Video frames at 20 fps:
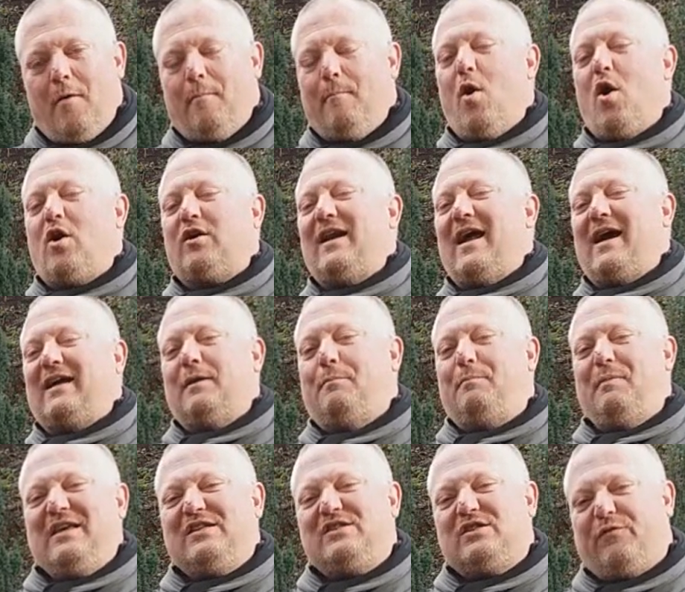Mortlach, the
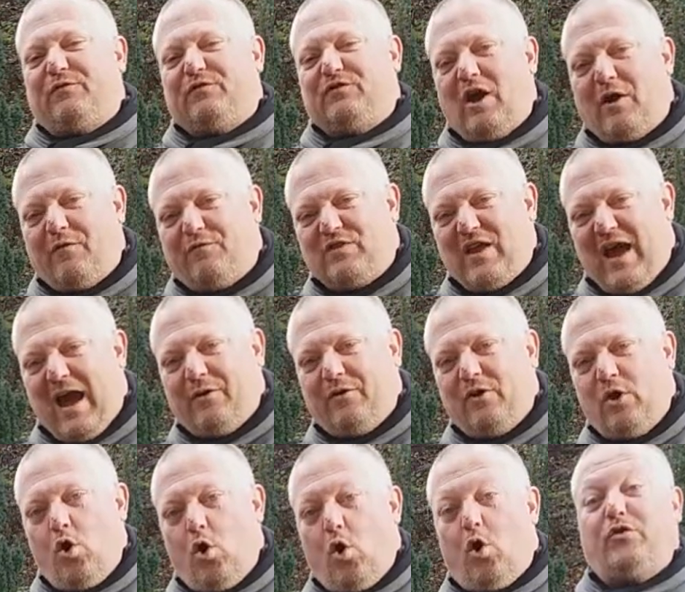Beast of Dufftown,
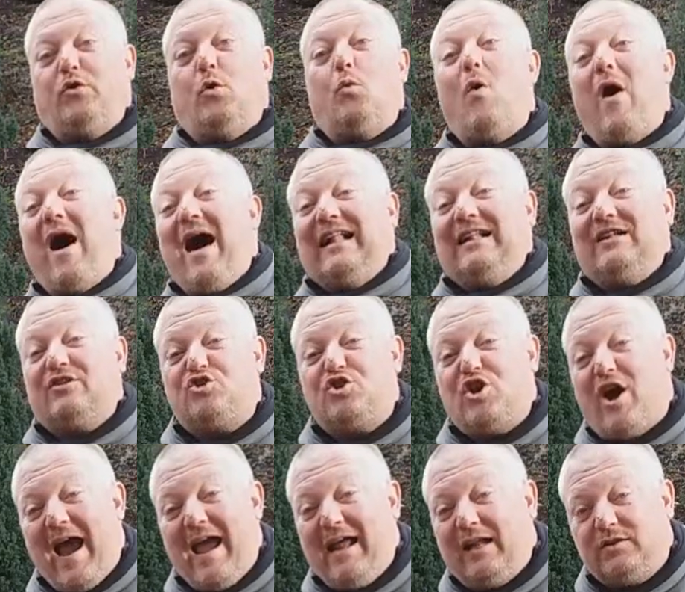or the wild
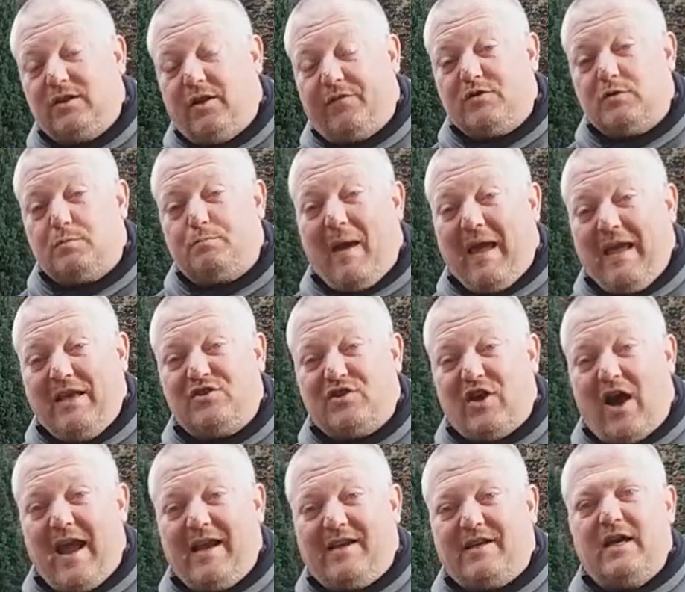child of
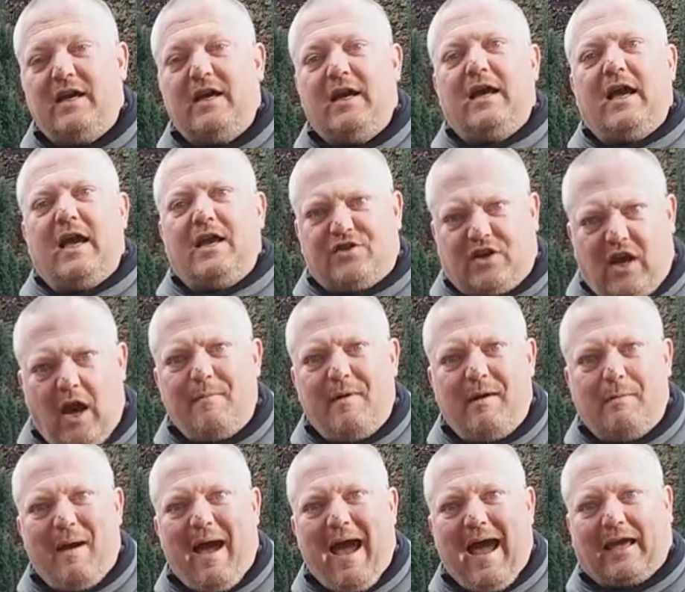Speyside, is
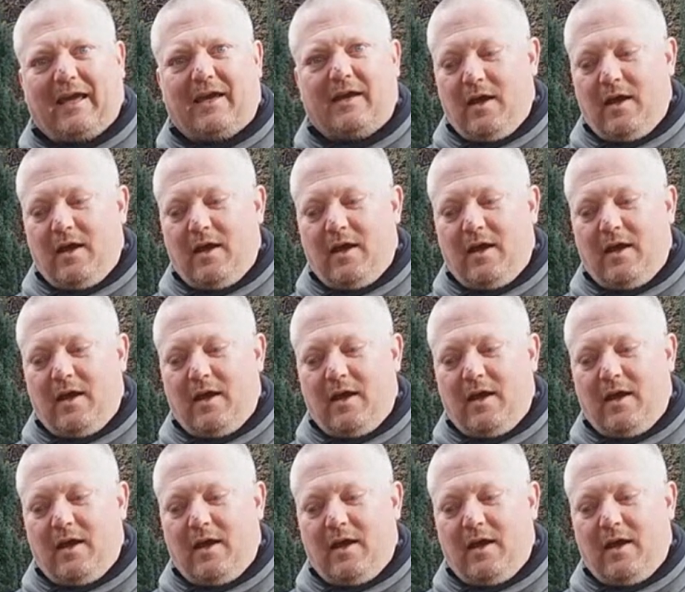coming back.